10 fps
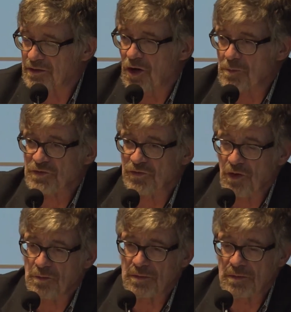comes
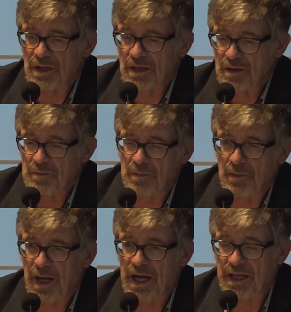from
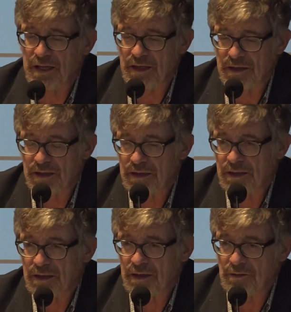my
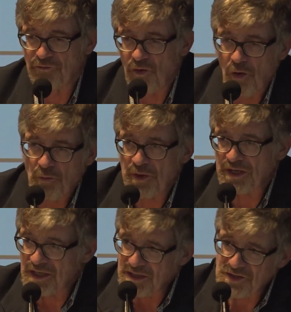involvement
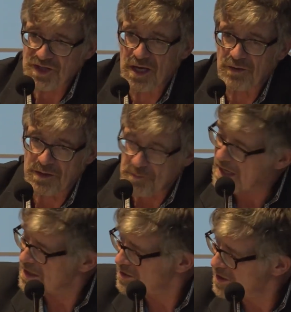in this area
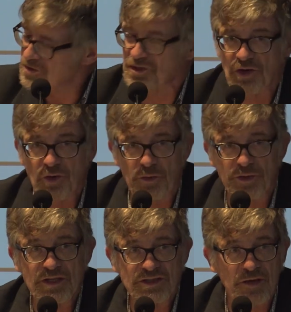many years ago.
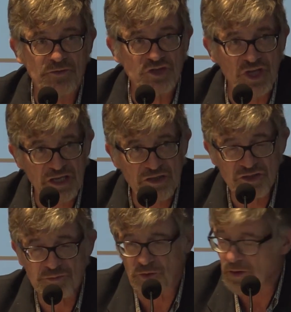Things have
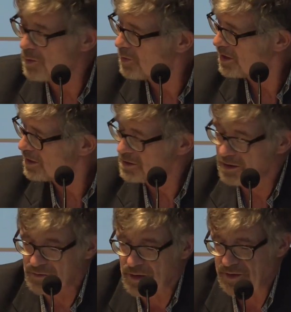changed, probably.
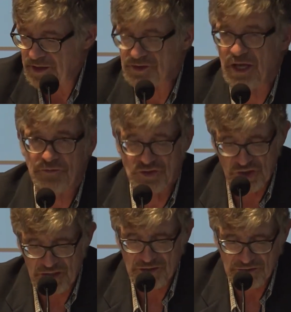Things have
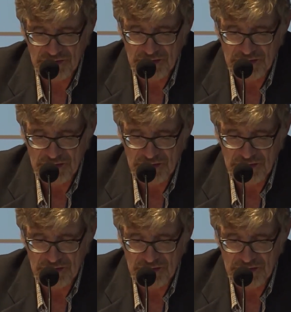changed